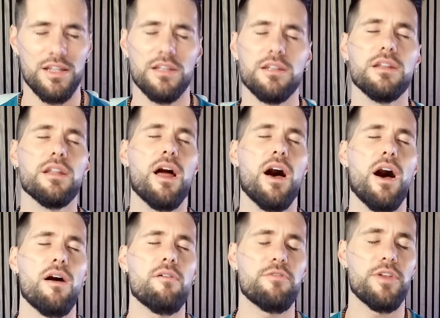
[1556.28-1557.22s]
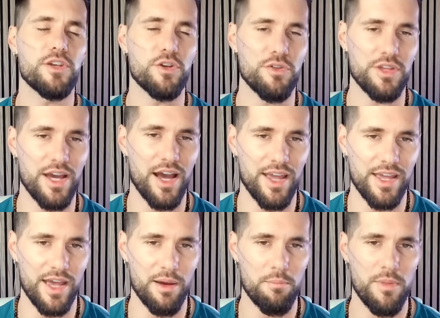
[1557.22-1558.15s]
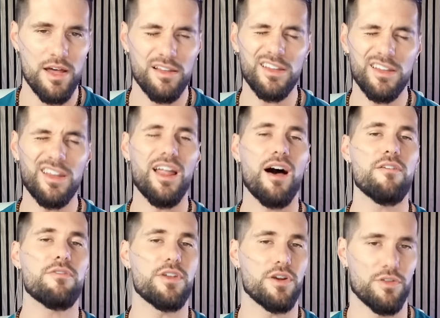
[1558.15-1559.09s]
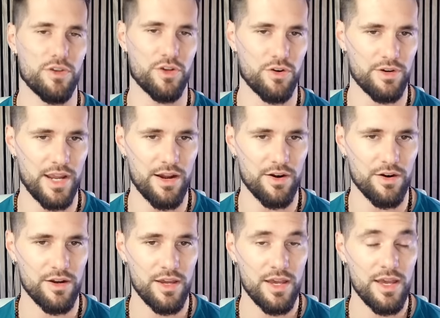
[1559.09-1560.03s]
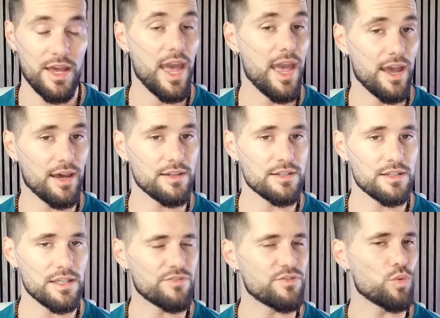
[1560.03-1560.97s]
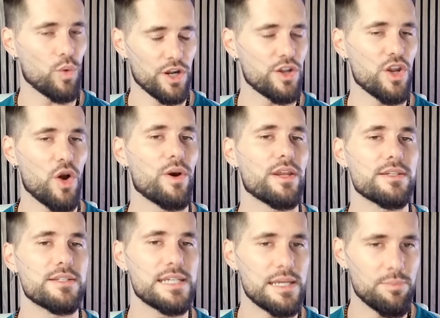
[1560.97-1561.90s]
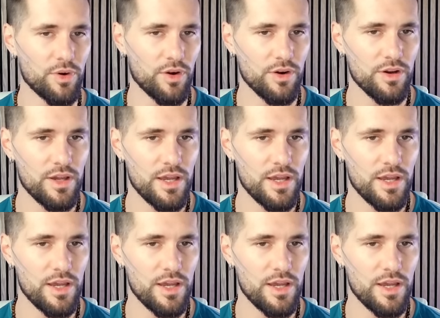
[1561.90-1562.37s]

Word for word: Love that you're the I am. Love that you're the creator. And if you want to know it deeper,